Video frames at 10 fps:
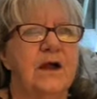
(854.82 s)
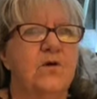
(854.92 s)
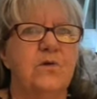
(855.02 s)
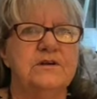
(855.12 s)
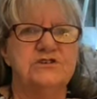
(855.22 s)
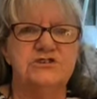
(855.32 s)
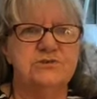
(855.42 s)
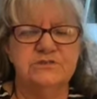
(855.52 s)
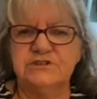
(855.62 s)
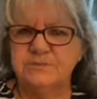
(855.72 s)
when she
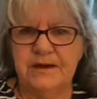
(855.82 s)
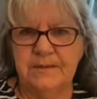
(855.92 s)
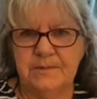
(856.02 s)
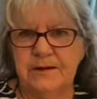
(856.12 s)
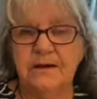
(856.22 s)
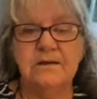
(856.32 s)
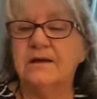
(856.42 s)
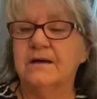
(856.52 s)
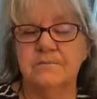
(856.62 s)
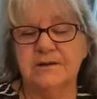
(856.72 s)
was a baby, and,
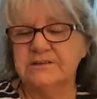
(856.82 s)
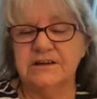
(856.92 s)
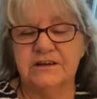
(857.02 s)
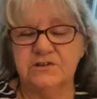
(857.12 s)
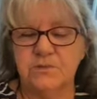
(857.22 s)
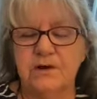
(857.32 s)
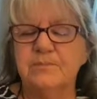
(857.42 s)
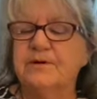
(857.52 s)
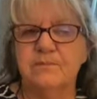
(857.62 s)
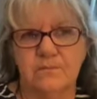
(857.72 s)
and my son as well,
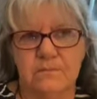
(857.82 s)
but,